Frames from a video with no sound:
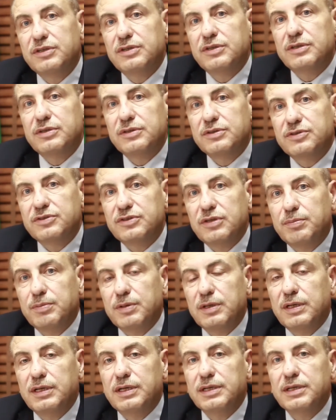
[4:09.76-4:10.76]

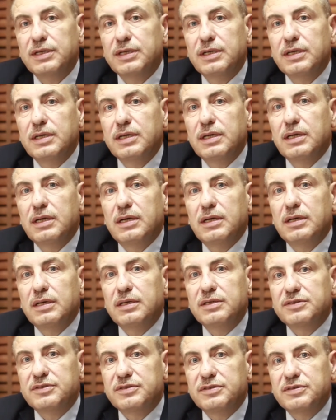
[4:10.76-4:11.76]
supply
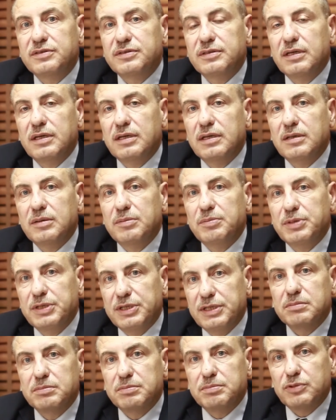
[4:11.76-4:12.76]
is
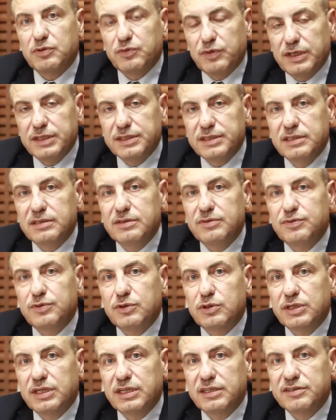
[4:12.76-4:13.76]
being provided
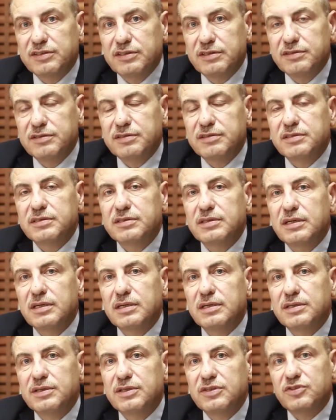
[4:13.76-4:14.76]
for Gazans.
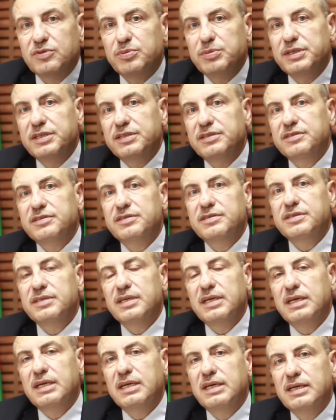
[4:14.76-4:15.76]
This means
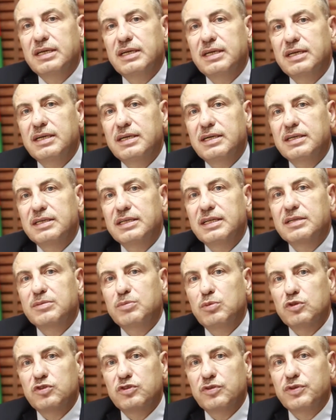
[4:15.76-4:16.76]
that
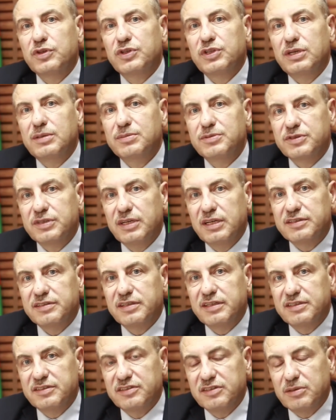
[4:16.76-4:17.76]
most of the times Gaza
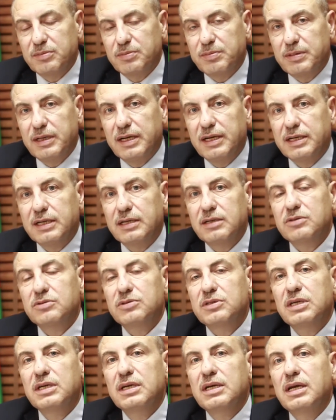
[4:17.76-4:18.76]
is in a blackout,
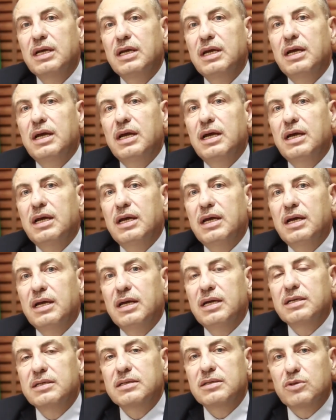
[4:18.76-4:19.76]

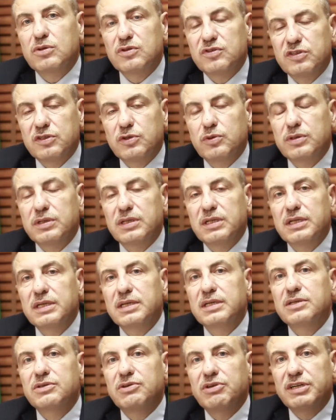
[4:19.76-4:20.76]
and
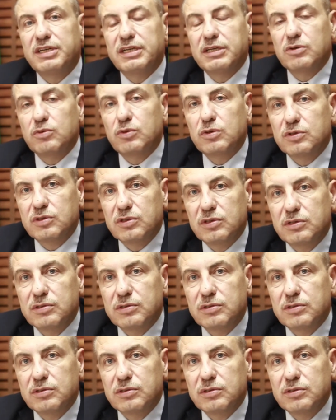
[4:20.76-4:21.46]
consequently drinking water